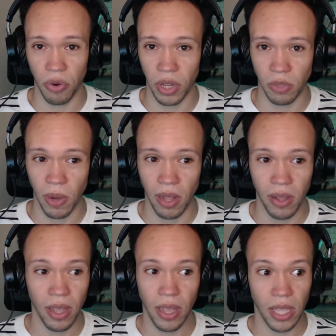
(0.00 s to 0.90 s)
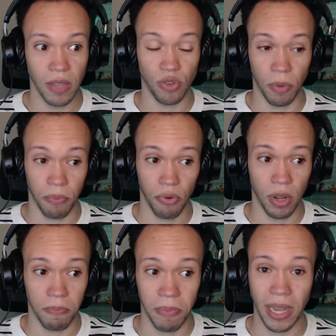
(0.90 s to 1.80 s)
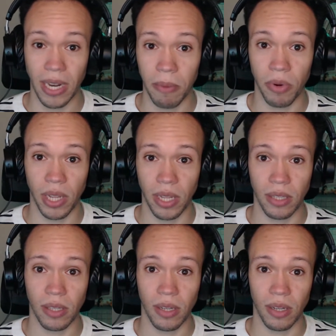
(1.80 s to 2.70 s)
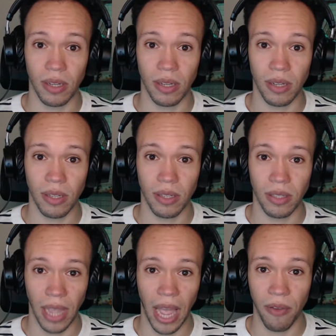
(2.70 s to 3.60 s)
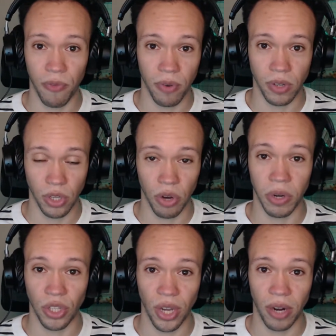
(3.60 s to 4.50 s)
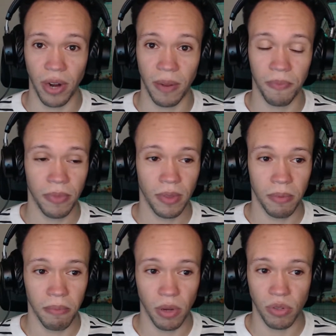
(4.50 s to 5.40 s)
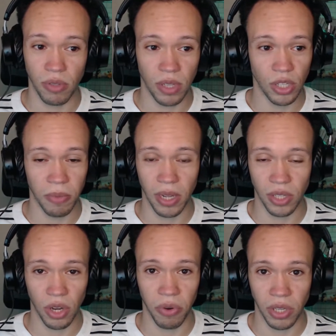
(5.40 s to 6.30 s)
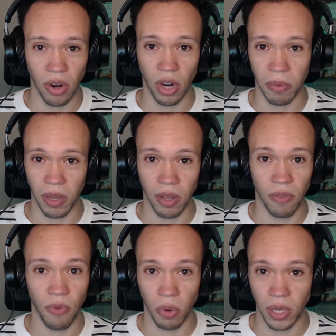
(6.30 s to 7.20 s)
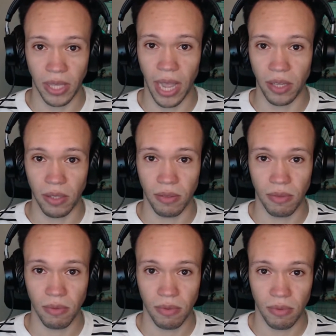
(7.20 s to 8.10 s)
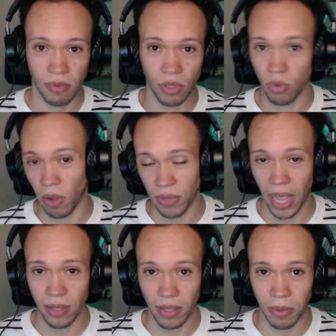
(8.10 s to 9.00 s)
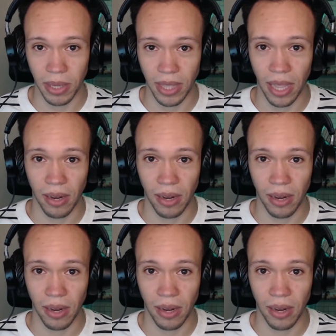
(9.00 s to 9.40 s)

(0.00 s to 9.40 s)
as well, it gives you a pretty big number to get to have for a security check, right? Most Digimon securities aren't going to be, 14,000, 12,000, something like that.